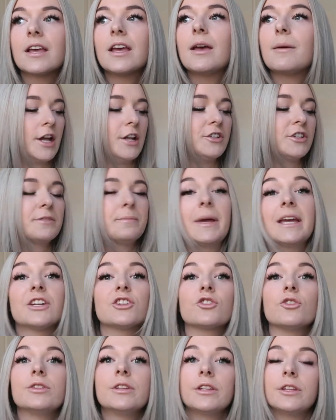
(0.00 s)
So yeah, just make
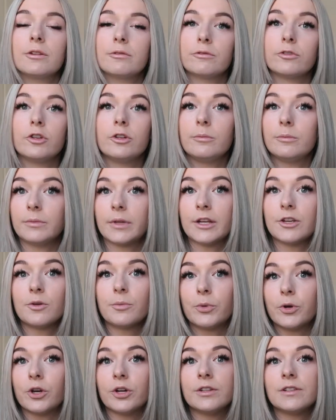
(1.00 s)
sure that the room that your
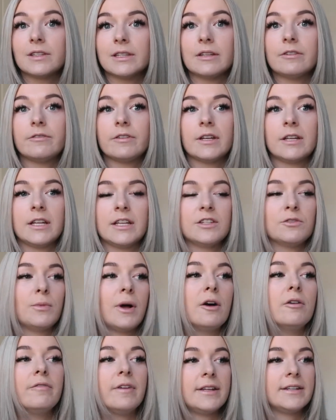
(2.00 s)
birds live in is
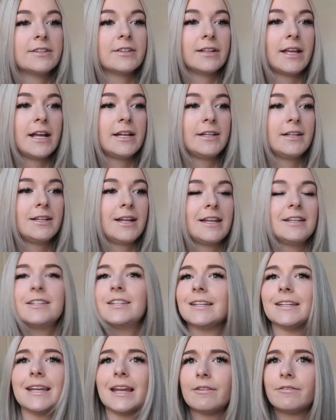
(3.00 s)
well ventilated and
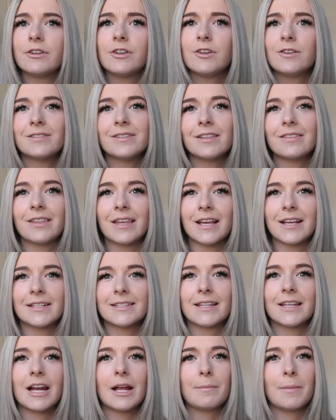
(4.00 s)
to never use the
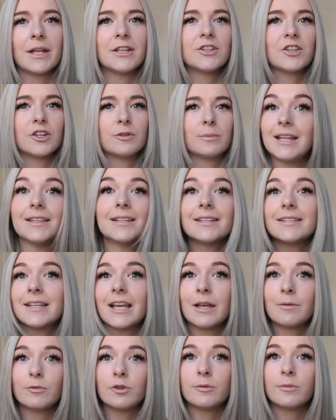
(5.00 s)
things that I mentioned in the
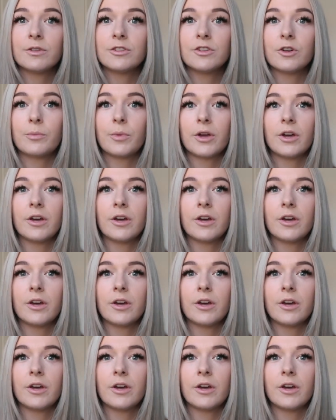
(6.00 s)
same room as your